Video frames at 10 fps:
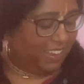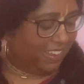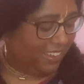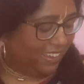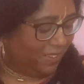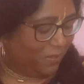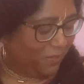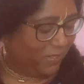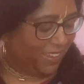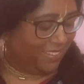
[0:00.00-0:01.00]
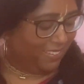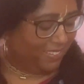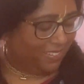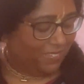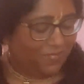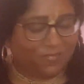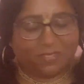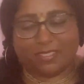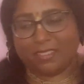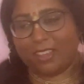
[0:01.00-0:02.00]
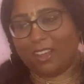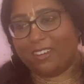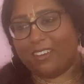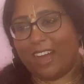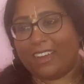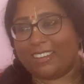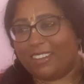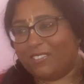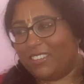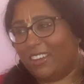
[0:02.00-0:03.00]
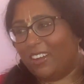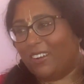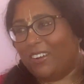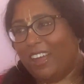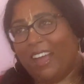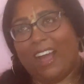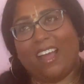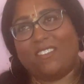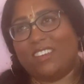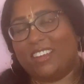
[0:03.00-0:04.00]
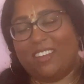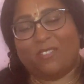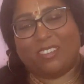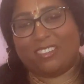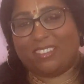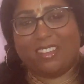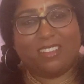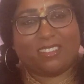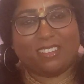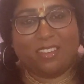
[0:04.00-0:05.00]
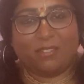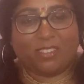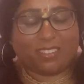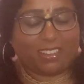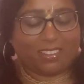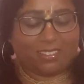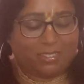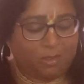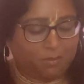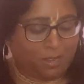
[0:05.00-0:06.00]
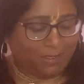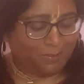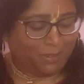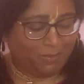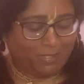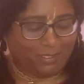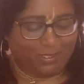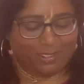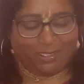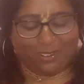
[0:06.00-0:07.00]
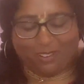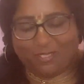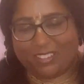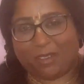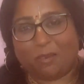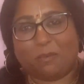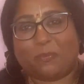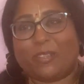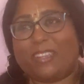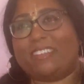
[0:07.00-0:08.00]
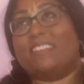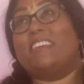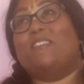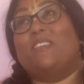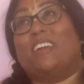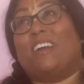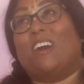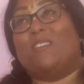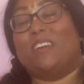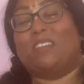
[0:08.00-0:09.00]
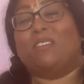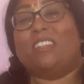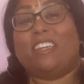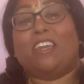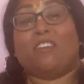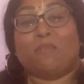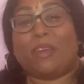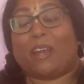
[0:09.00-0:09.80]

I am a mess. So I'd love to know. I mean, if it's it's if it's like a TikTok deep secret, you don't have to tell me. Please leave me a comment. Leave me a